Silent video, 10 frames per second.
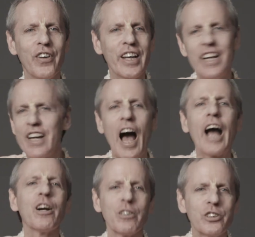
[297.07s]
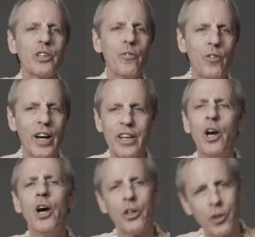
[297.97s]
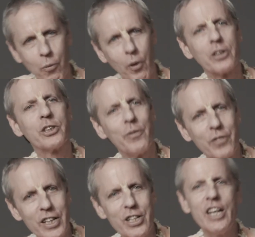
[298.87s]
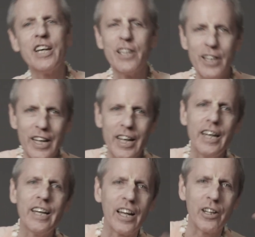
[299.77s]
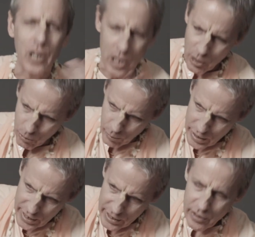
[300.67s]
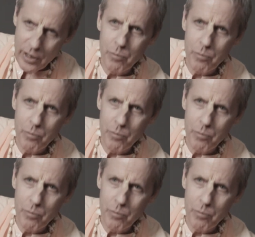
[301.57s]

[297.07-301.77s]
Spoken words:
He didn't hire someone to worship the deity and read the